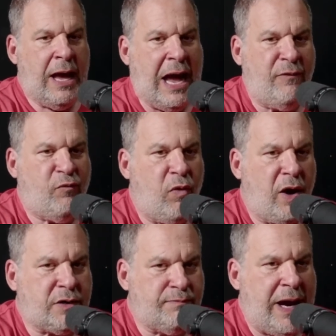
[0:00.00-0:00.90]
I've
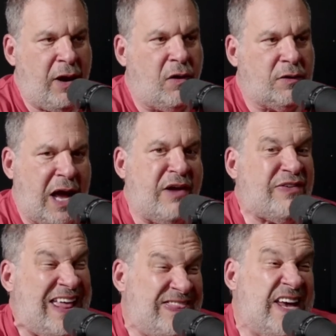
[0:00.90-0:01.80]
worked my whole life,
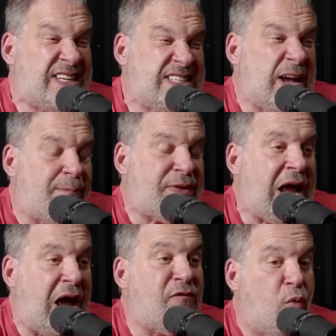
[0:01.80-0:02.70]
and this is
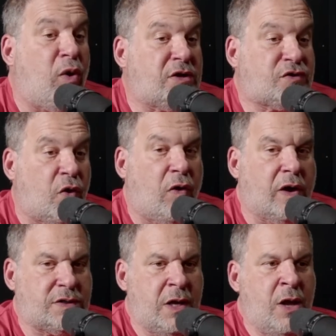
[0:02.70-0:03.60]
something I've worked
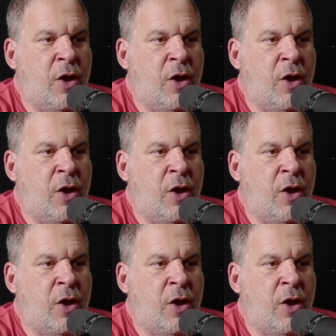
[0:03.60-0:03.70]
towards,